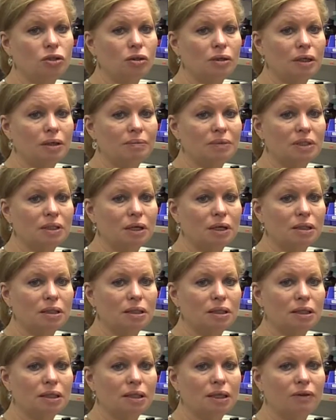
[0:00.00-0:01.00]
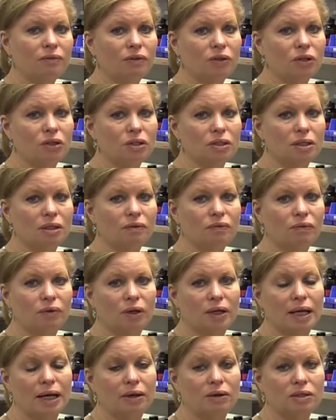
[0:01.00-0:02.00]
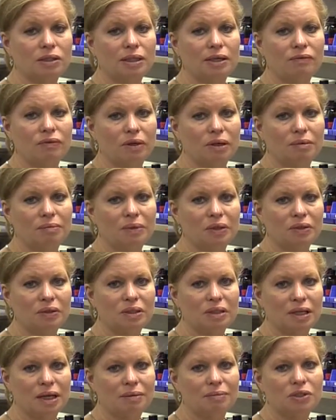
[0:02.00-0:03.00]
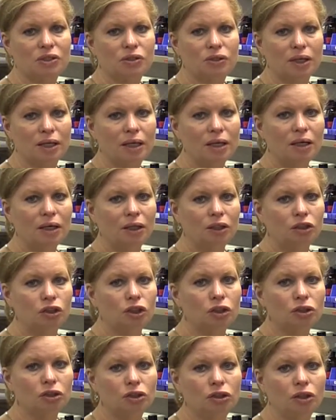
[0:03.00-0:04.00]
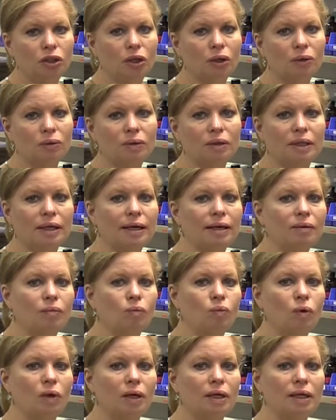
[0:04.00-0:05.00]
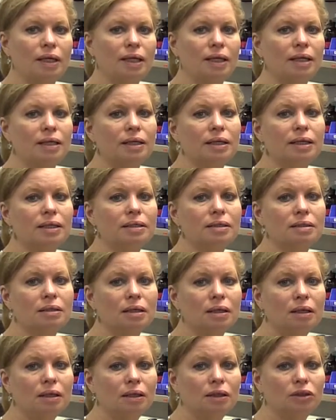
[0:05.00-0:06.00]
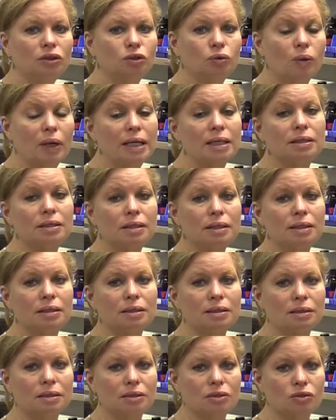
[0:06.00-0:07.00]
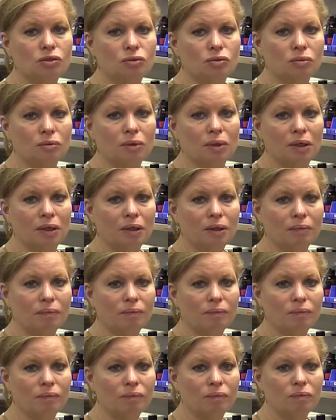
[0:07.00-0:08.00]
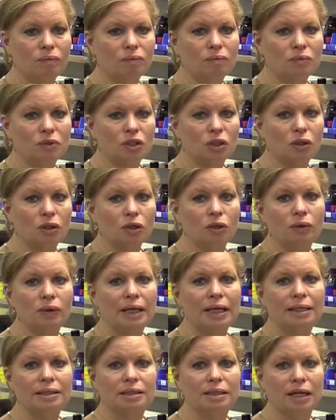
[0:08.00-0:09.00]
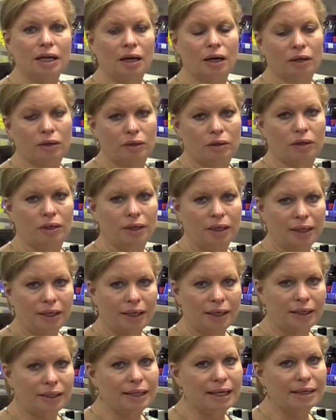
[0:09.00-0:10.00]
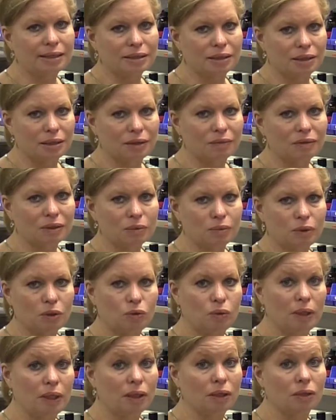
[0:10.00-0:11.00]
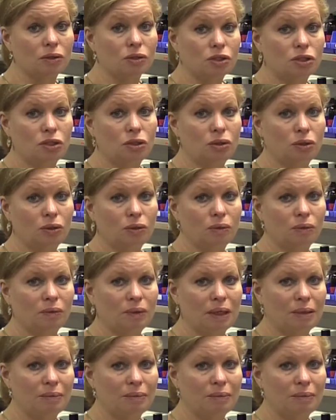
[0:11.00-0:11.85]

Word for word: two hematoxylin, if you're using it for a counterstain for immunohistochemistry, just note that one is twice as um, dilute as the other, and that's the difference between those two